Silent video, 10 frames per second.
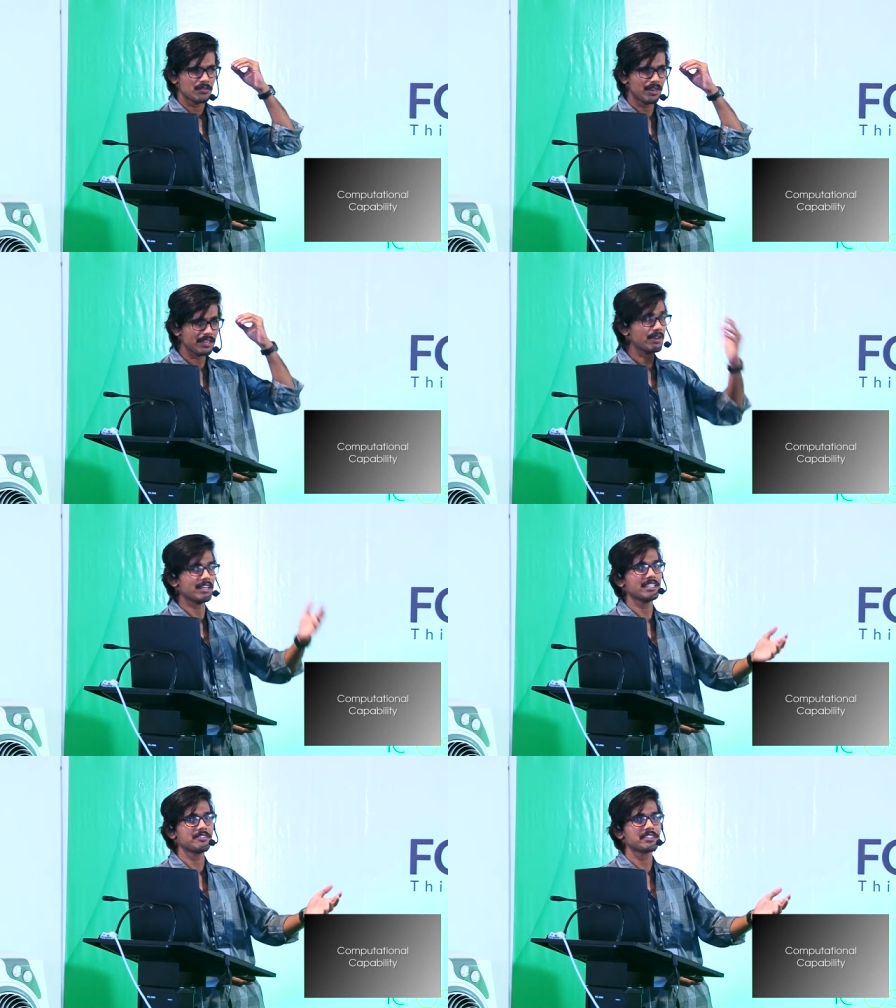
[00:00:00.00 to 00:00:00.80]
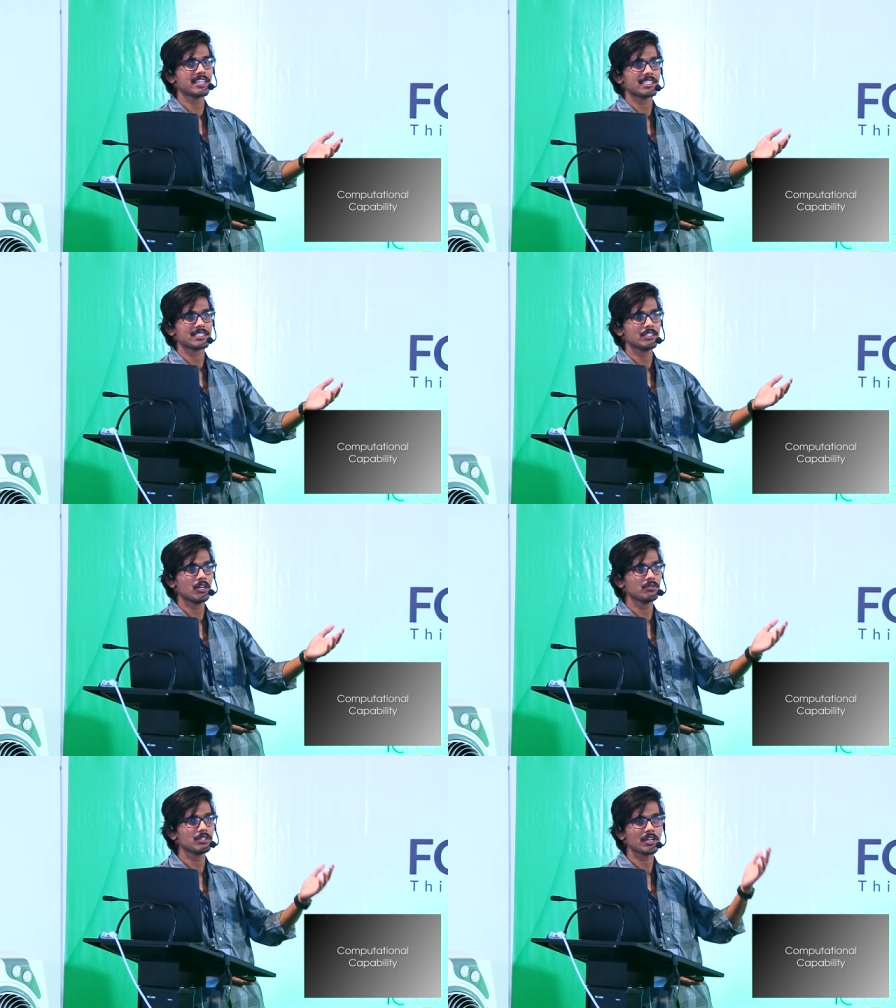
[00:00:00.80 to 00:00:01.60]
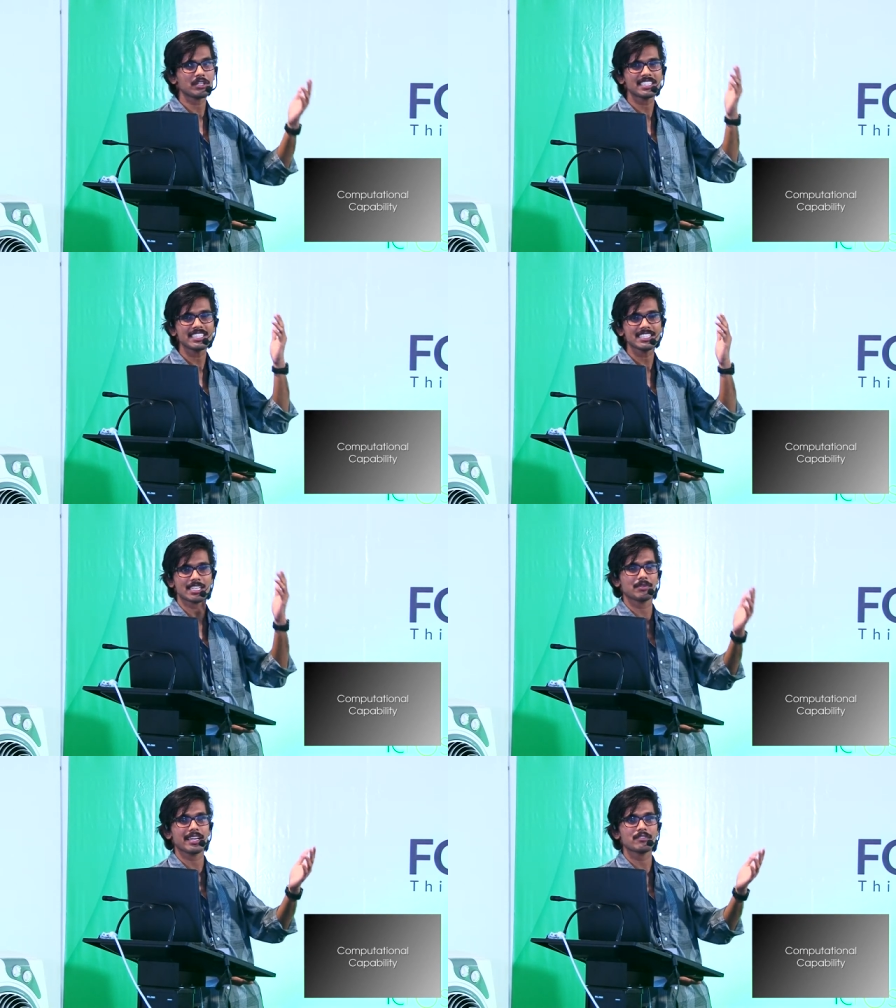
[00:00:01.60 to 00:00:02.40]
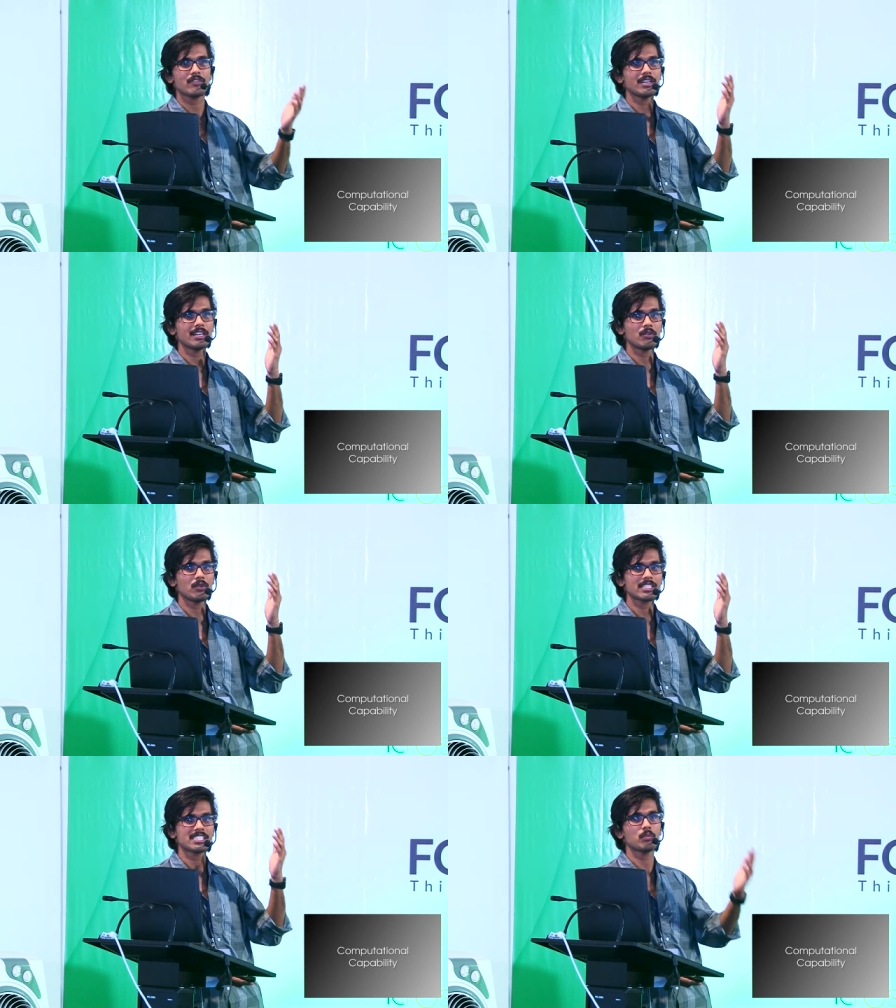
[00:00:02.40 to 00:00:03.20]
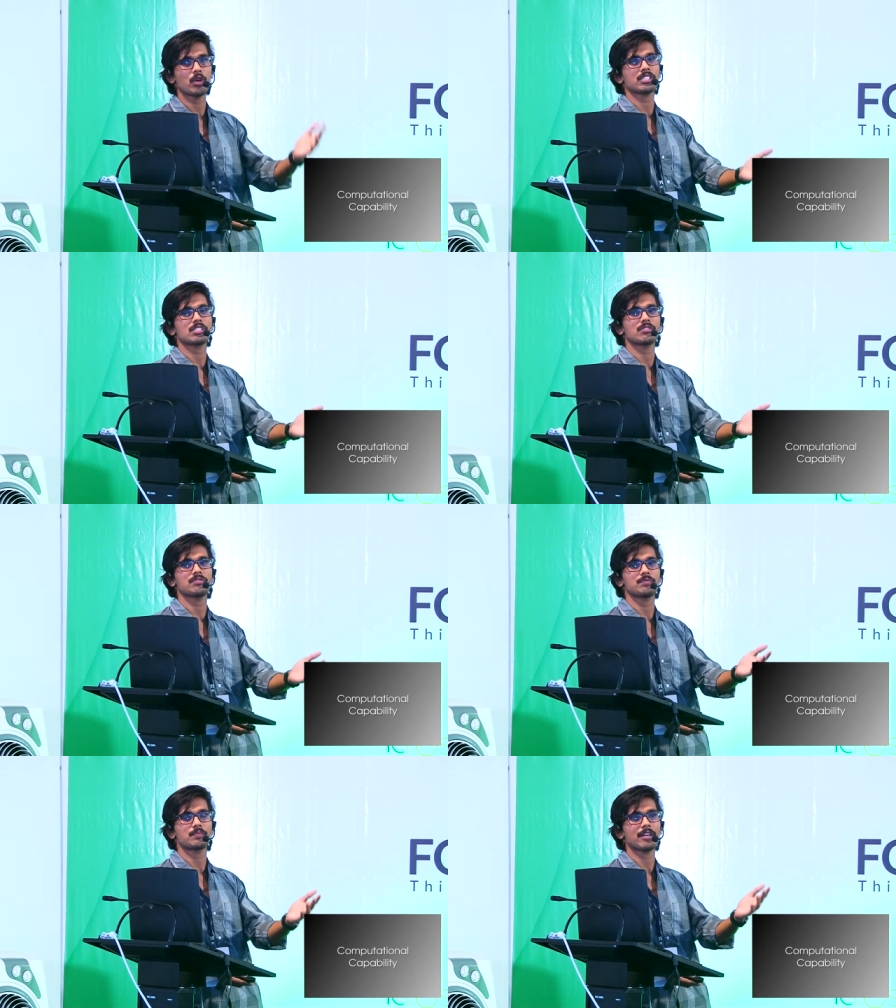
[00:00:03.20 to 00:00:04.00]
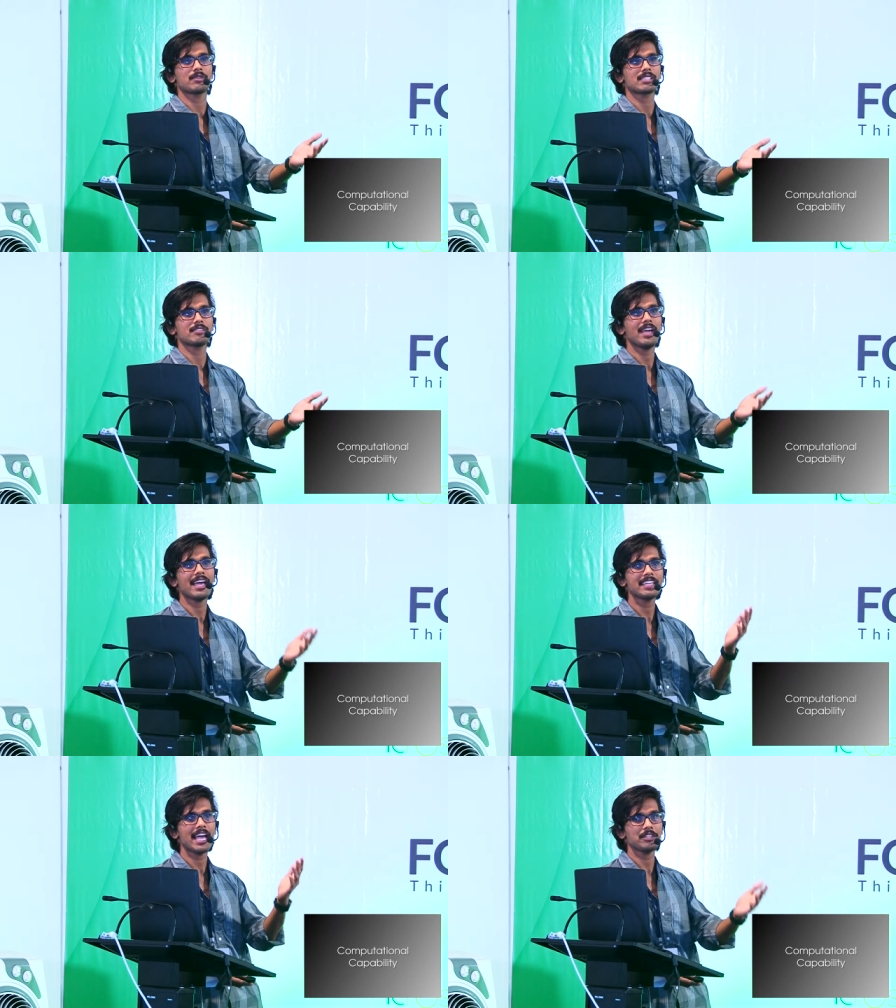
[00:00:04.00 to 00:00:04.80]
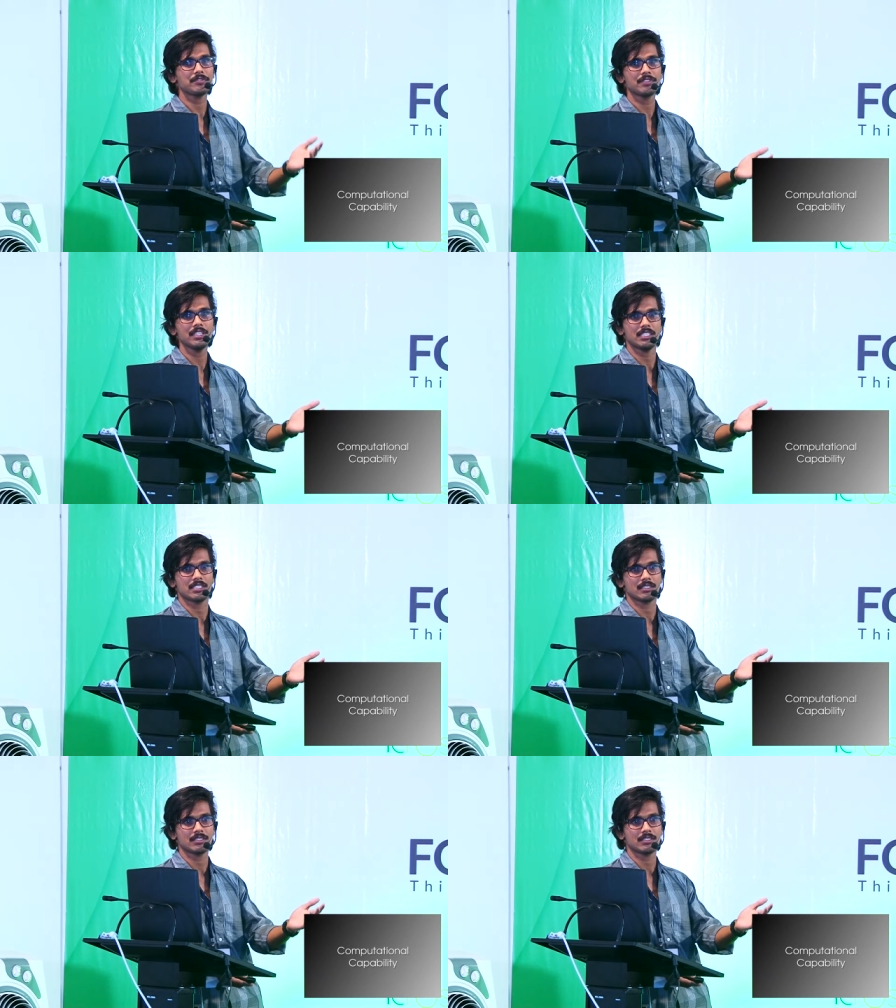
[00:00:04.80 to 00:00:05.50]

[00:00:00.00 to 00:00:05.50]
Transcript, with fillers: very very difficult now we cannot teach some guys uh, what's the importance of privacy yeah they had to feel it